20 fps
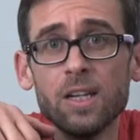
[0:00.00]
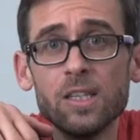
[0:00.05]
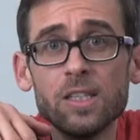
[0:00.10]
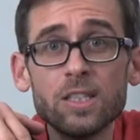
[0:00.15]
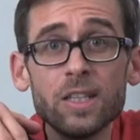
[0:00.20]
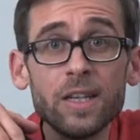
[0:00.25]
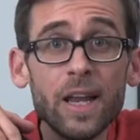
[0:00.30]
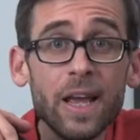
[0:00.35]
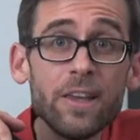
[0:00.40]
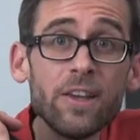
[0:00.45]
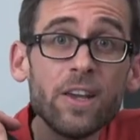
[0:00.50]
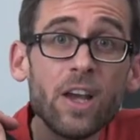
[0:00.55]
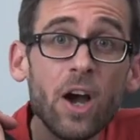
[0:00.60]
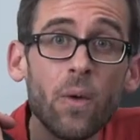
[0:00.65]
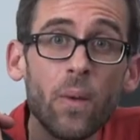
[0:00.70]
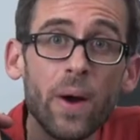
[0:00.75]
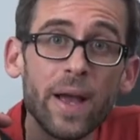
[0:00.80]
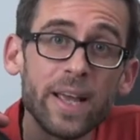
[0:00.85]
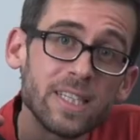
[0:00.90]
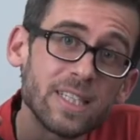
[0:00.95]
So there you
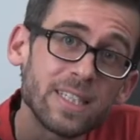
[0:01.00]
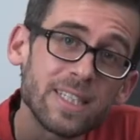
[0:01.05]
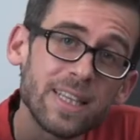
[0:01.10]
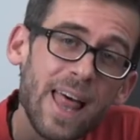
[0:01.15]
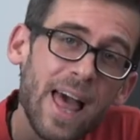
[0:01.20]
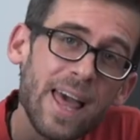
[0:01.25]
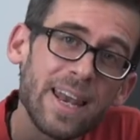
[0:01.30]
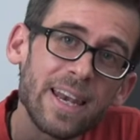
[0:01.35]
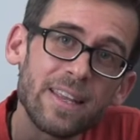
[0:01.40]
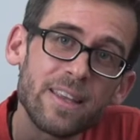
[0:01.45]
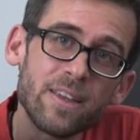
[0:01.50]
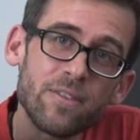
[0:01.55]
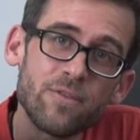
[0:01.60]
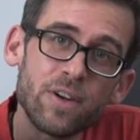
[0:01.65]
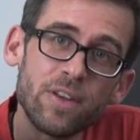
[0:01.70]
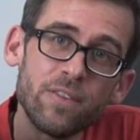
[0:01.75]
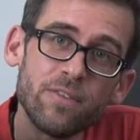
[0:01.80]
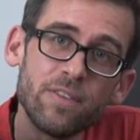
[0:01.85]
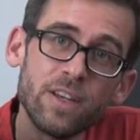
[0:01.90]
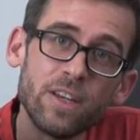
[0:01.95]
go, a slightly
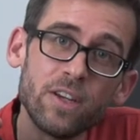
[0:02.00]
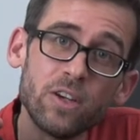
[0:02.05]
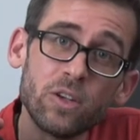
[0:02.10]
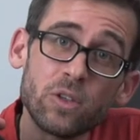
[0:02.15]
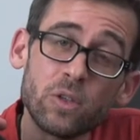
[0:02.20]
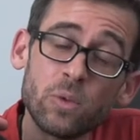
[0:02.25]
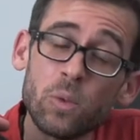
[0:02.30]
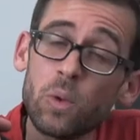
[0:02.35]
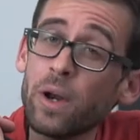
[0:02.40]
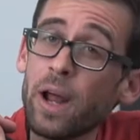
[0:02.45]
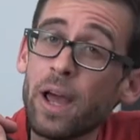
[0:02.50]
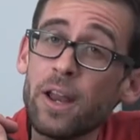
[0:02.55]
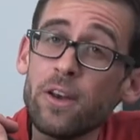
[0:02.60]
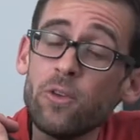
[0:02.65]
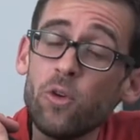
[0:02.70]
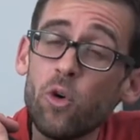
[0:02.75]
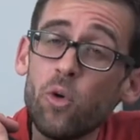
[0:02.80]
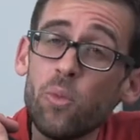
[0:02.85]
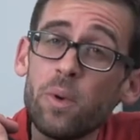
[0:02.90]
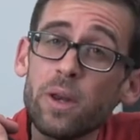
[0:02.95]
different video to what I
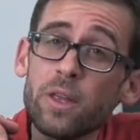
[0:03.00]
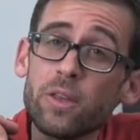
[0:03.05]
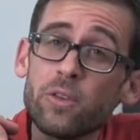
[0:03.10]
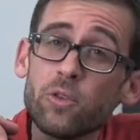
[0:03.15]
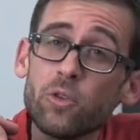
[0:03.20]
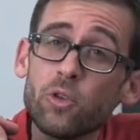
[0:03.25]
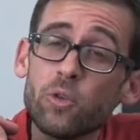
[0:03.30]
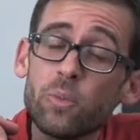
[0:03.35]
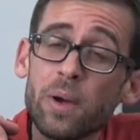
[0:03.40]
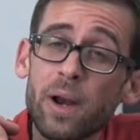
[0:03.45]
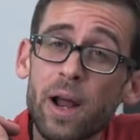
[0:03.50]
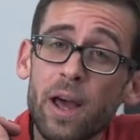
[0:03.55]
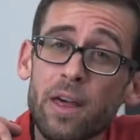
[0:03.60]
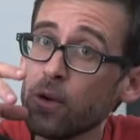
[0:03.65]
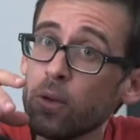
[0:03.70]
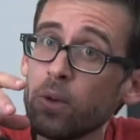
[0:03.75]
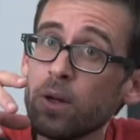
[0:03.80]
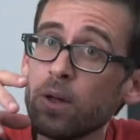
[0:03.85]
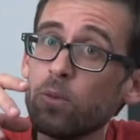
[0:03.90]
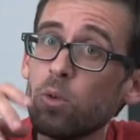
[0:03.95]
normally do, but I
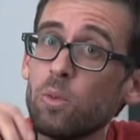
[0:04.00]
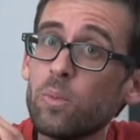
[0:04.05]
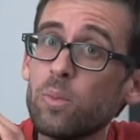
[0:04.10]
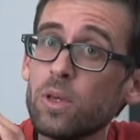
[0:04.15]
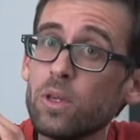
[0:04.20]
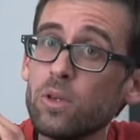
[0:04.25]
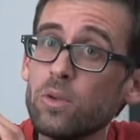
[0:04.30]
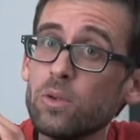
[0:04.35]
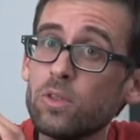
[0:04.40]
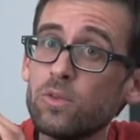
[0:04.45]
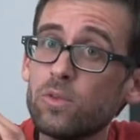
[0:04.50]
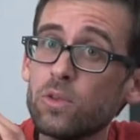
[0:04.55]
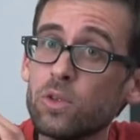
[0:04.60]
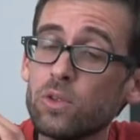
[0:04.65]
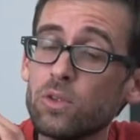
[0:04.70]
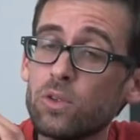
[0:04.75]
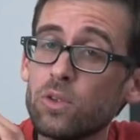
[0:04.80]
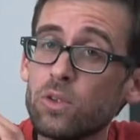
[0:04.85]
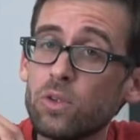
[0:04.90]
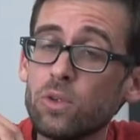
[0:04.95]
thought it would be useful
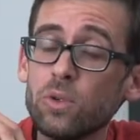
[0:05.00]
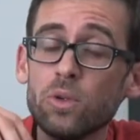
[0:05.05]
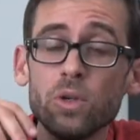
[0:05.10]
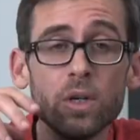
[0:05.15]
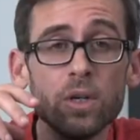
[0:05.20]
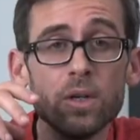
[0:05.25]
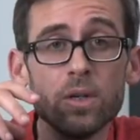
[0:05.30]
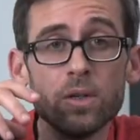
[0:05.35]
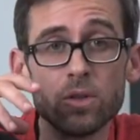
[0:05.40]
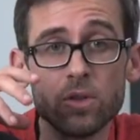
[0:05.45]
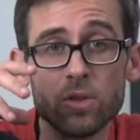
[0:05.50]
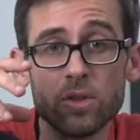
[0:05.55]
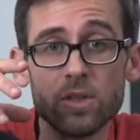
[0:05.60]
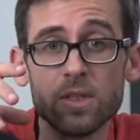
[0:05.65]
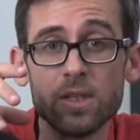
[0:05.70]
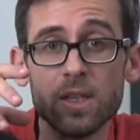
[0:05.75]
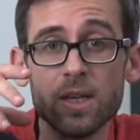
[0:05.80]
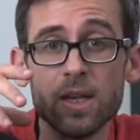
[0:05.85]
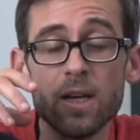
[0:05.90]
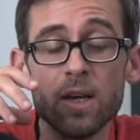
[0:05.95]
to you to
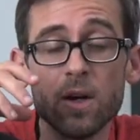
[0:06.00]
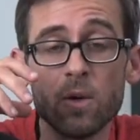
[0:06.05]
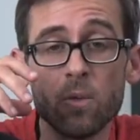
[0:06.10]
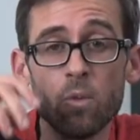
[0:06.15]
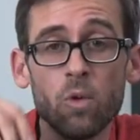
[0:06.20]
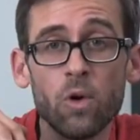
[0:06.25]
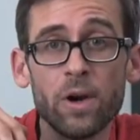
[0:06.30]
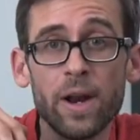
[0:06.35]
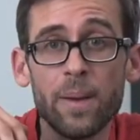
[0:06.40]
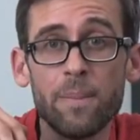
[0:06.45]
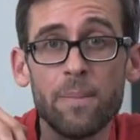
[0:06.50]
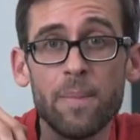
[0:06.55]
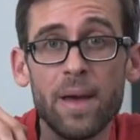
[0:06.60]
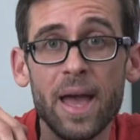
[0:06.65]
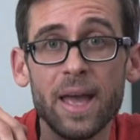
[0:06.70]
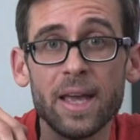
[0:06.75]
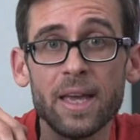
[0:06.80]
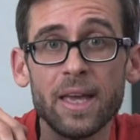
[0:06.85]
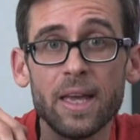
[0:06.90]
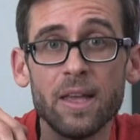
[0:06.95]
see what I
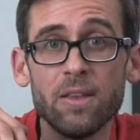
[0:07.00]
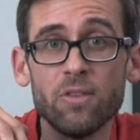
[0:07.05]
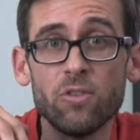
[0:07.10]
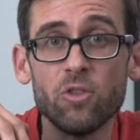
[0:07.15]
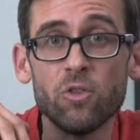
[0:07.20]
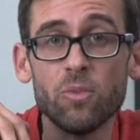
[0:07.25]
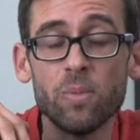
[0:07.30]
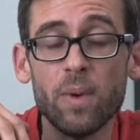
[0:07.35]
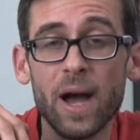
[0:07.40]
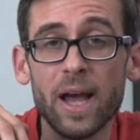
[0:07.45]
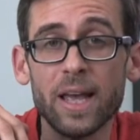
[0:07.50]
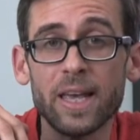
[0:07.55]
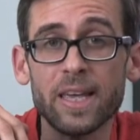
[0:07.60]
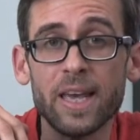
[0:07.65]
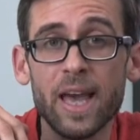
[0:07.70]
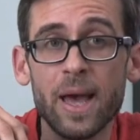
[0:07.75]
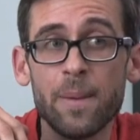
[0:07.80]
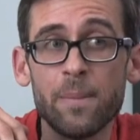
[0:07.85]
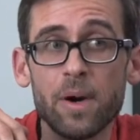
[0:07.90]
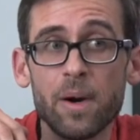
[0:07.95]
pack into my
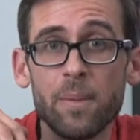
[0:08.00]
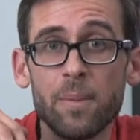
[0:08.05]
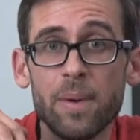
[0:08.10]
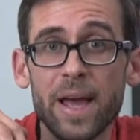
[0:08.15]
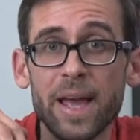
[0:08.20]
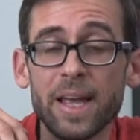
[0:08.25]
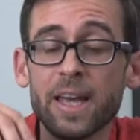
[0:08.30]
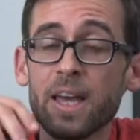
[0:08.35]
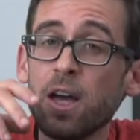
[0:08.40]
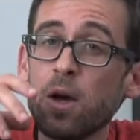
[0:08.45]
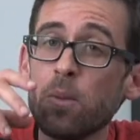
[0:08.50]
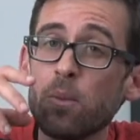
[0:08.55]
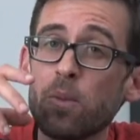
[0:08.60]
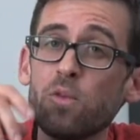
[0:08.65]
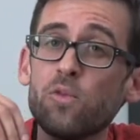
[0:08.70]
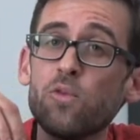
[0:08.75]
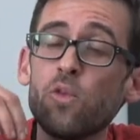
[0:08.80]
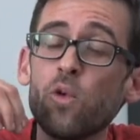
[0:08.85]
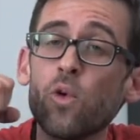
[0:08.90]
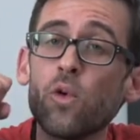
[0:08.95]
camera bag
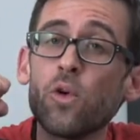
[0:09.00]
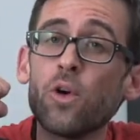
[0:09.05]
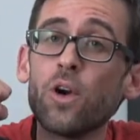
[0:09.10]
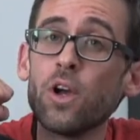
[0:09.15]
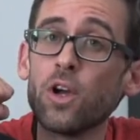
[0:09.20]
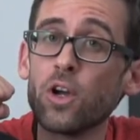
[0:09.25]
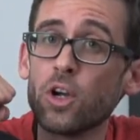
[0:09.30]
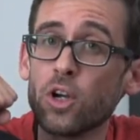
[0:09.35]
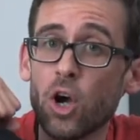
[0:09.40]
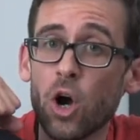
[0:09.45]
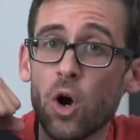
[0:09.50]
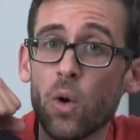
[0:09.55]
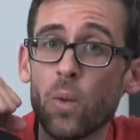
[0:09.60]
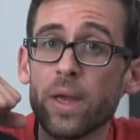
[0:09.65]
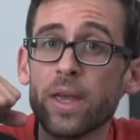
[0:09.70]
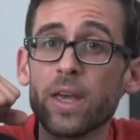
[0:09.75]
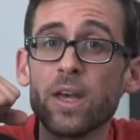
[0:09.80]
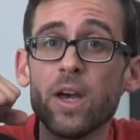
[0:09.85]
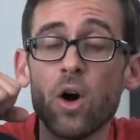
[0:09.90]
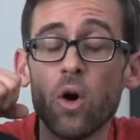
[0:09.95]
before
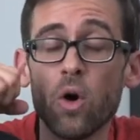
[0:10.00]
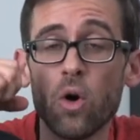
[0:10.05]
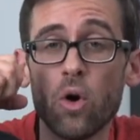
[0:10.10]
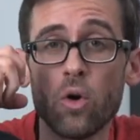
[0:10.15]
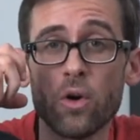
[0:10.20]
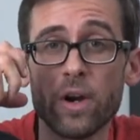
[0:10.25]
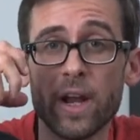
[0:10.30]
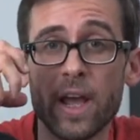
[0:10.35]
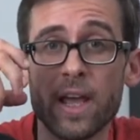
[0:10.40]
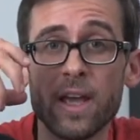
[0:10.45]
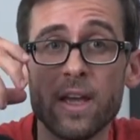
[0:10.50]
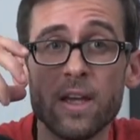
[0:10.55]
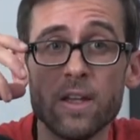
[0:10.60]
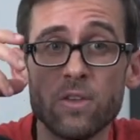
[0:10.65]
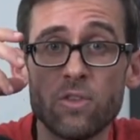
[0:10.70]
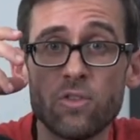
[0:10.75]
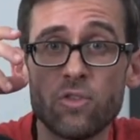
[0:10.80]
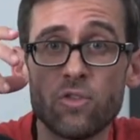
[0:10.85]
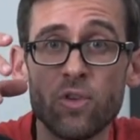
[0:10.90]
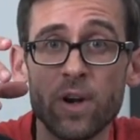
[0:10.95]
going on a
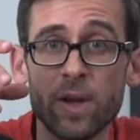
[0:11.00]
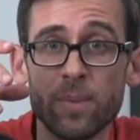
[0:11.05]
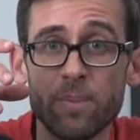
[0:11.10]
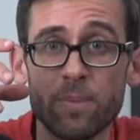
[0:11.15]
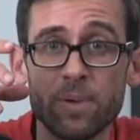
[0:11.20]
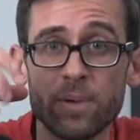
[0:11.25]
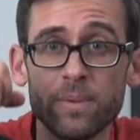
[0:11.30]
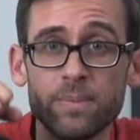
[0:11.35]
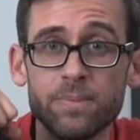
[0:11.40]
trip.